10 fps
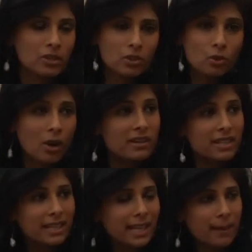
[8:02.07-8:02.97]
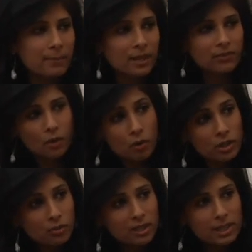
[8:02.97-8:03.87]
So you are seeing capital
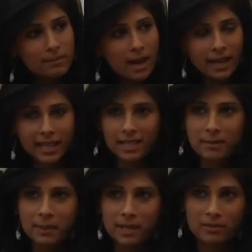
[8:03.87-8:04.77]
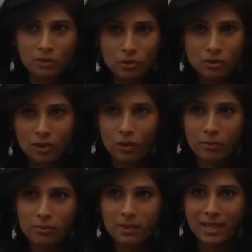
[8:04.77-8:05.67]
flowing to these markets, but in
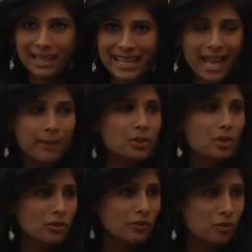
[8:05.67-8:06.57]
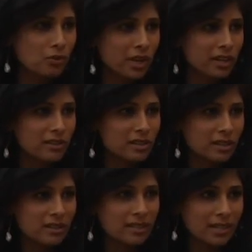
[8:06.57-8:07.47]
the absence of the trade
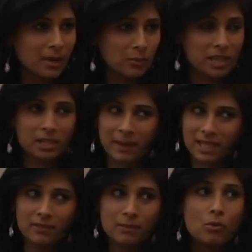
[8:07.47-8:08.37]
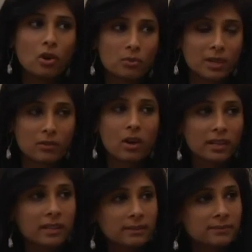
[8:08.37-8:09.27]
uncertainty, I would expect even more would have
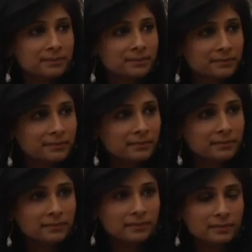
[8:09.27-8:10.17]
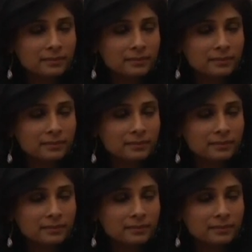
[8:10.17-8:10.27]
gone in.